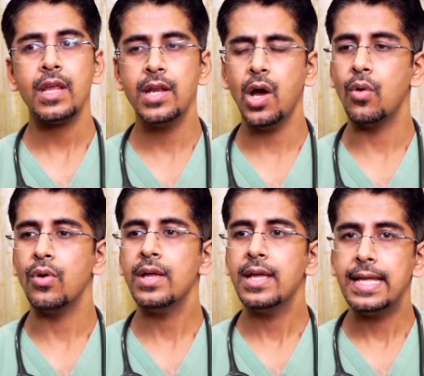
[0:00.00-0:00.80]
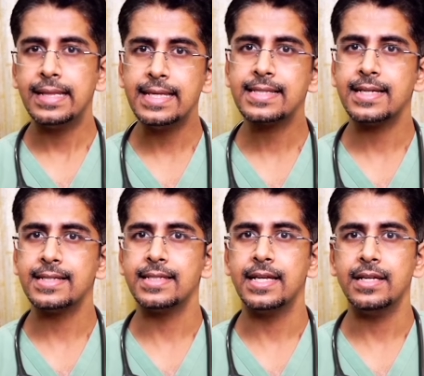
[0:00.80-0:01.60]
now in this
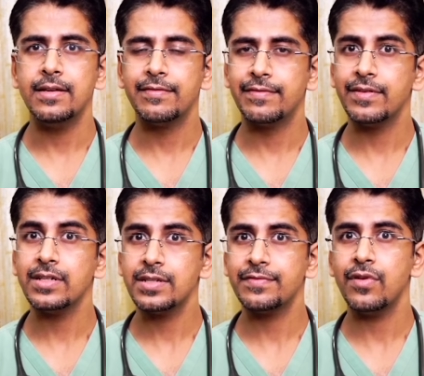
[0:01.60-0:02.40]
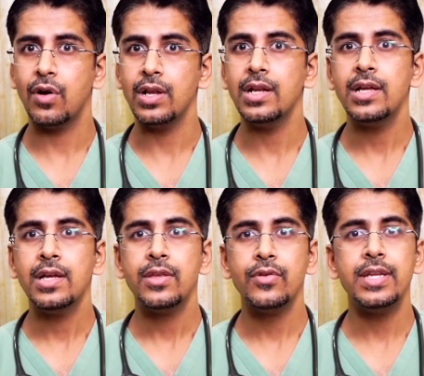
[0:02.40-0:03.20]
consent, first of all,
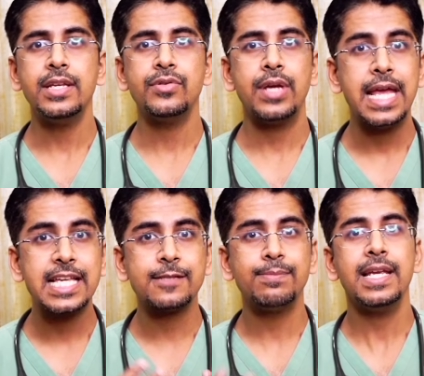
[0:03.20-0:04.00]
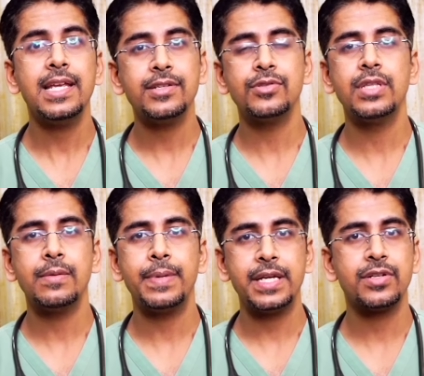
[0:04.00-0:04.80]
you need to explain to the
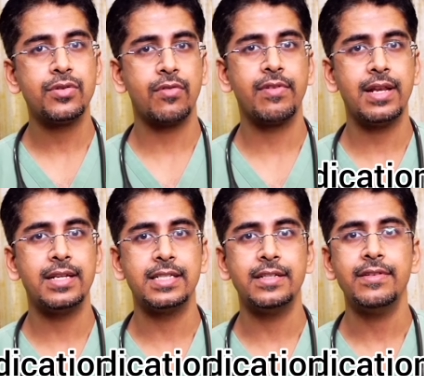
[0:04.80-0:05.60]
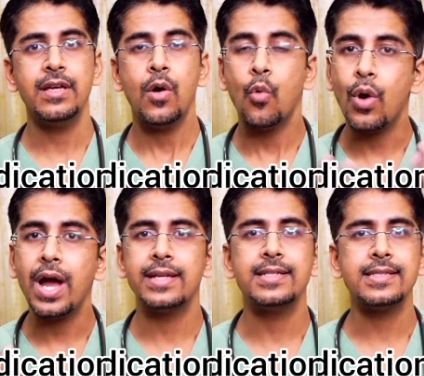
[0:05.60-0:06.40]
patient or relative why
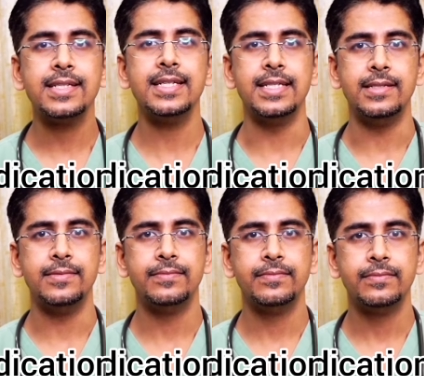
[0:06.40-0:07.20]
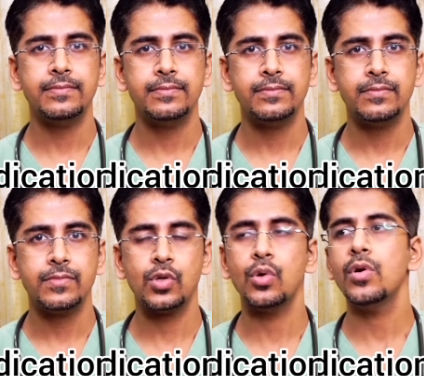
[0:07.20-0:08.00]
it is needed.
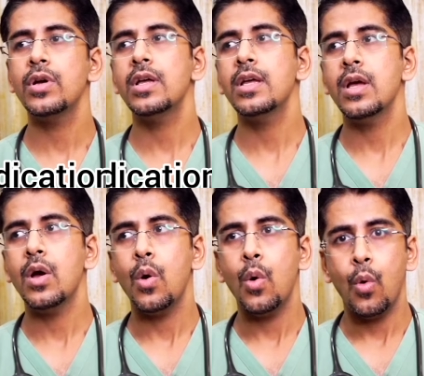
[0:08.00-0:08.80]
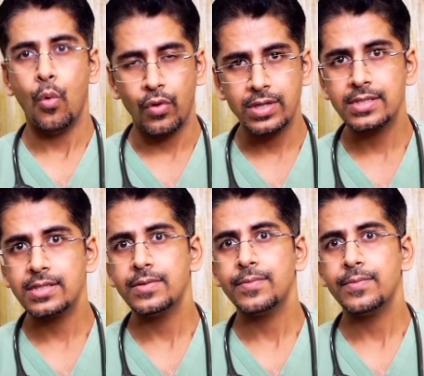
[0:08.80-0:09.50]
So, first,